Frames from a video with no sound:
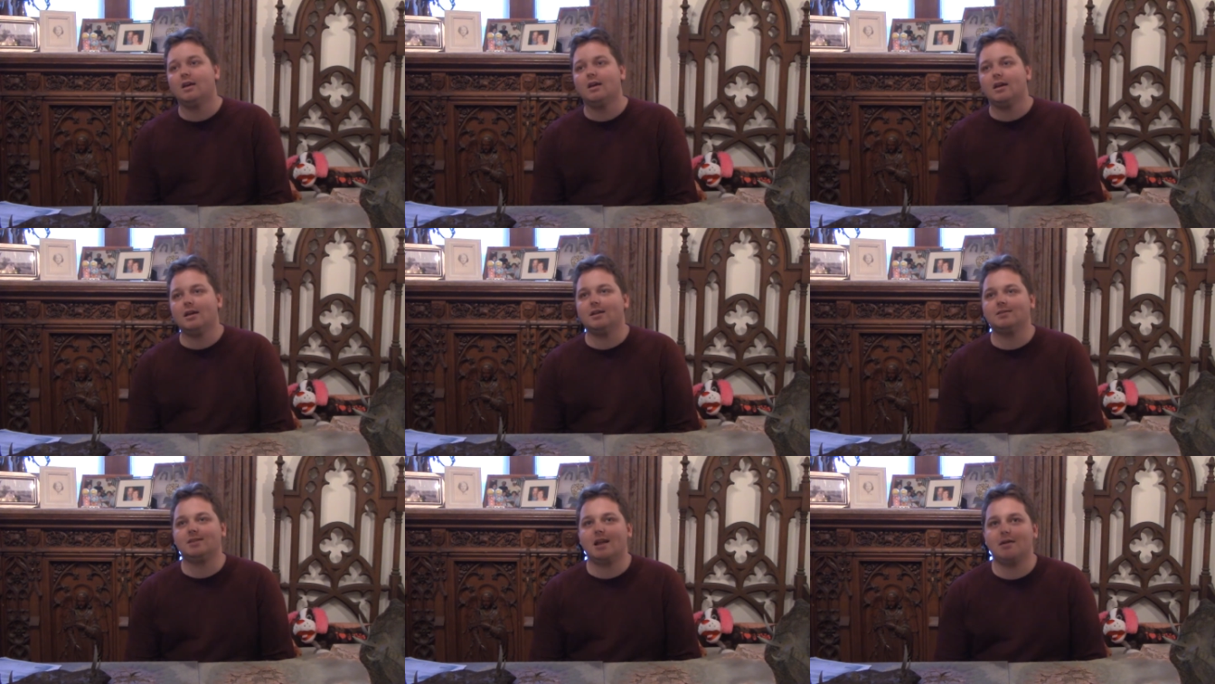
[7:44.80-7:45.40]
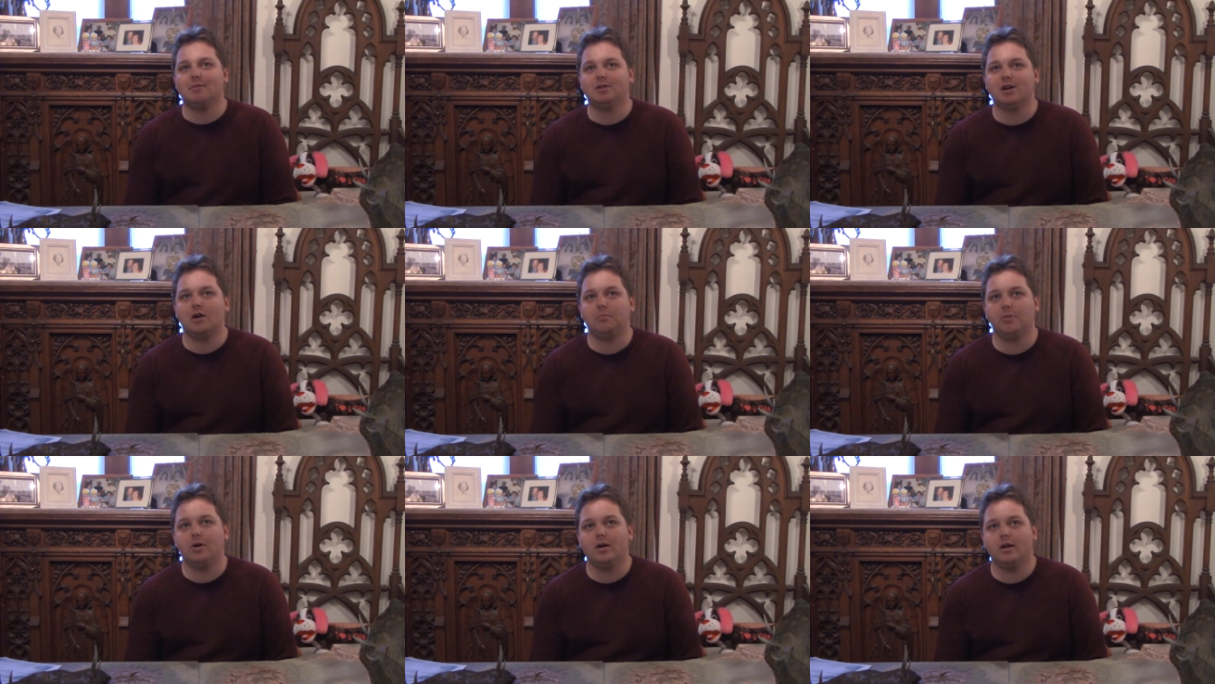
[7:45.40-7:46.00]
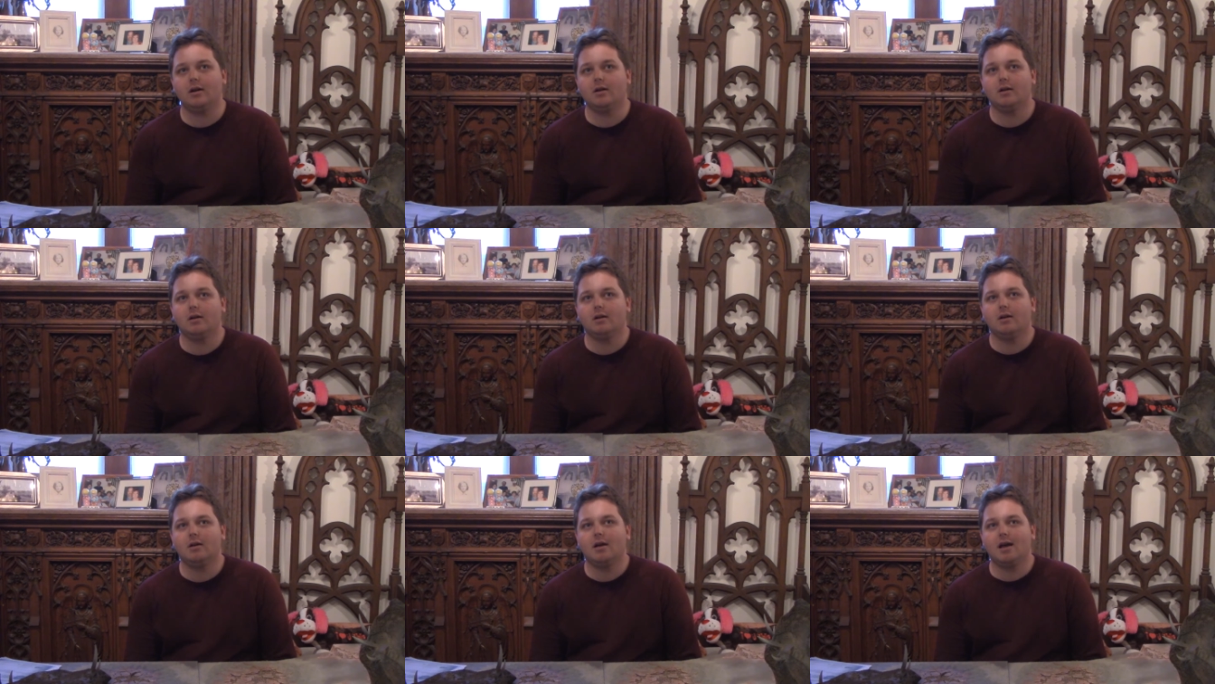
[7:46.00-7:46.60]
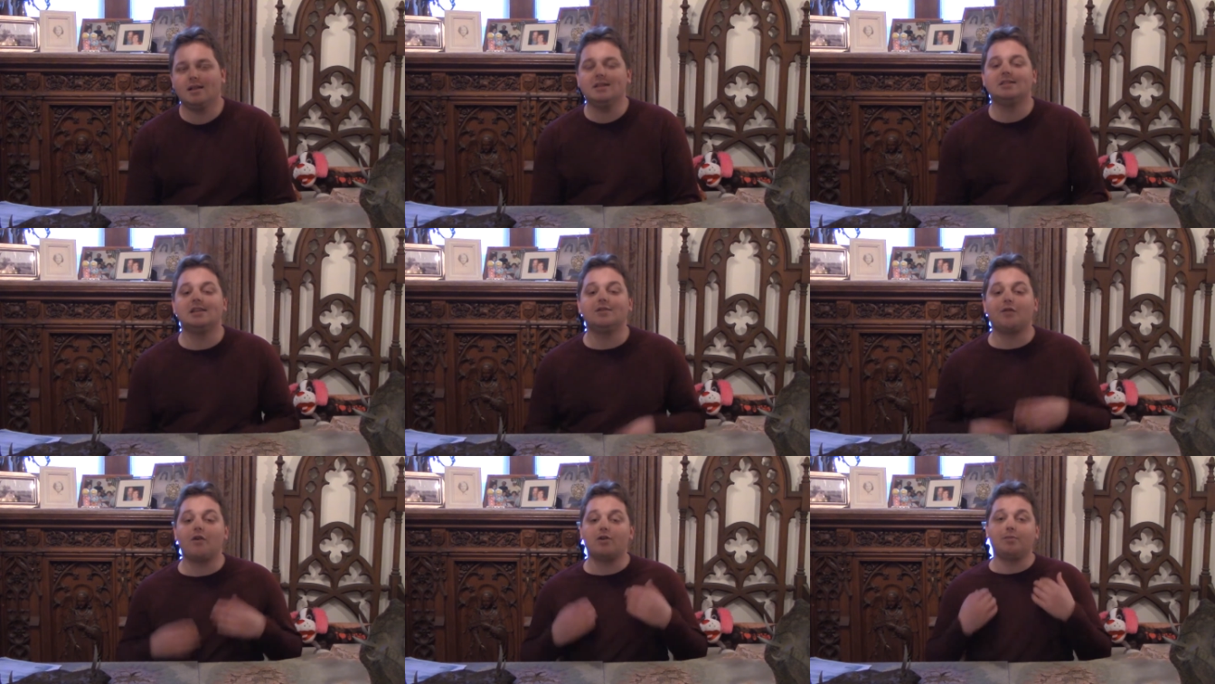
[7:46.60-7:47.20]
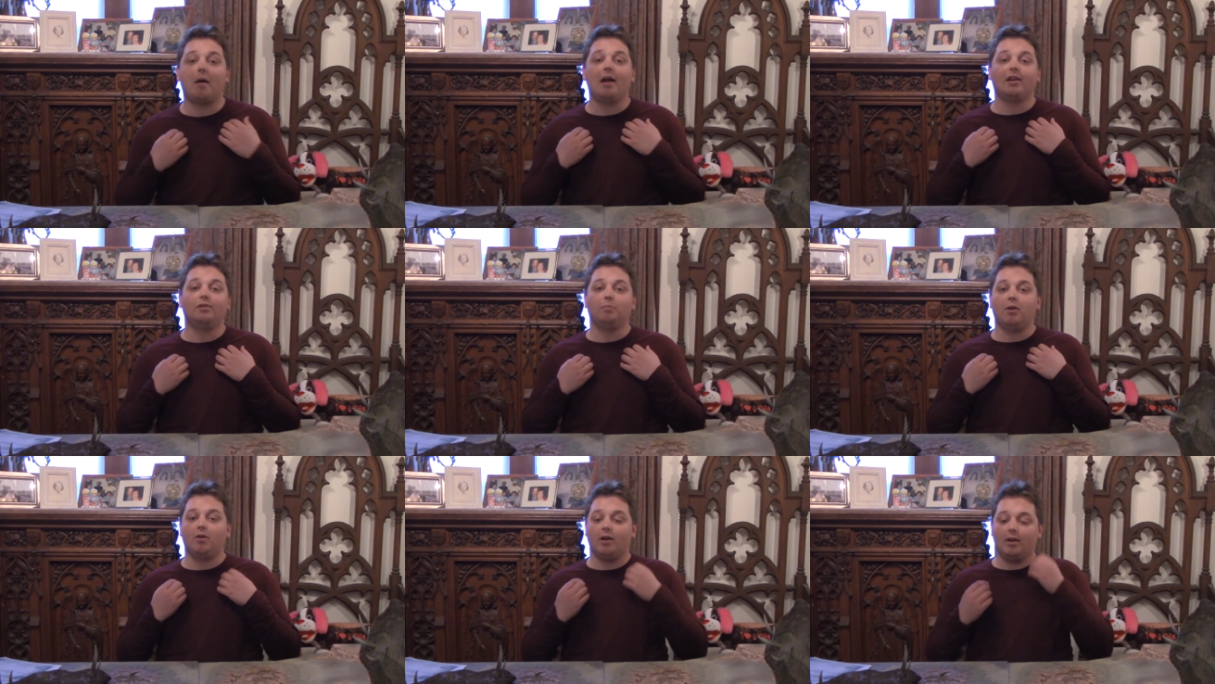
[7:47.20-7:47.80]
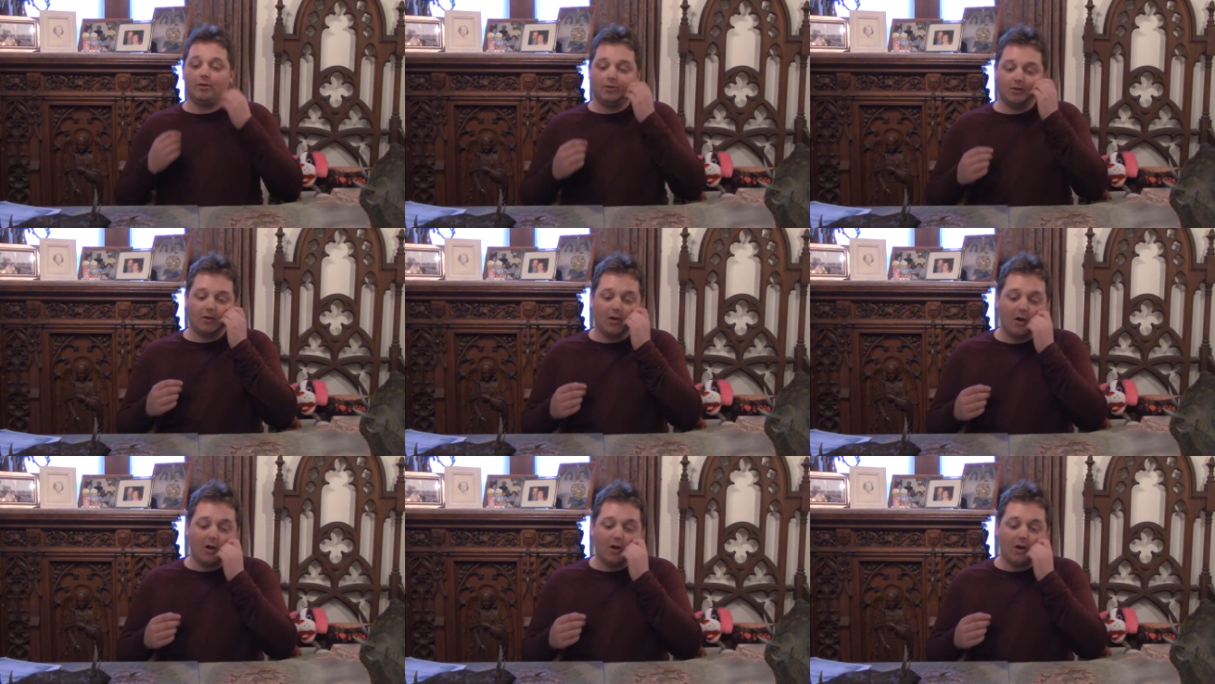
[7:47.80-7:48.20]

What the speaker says: in his damage output. At least as far as my experience.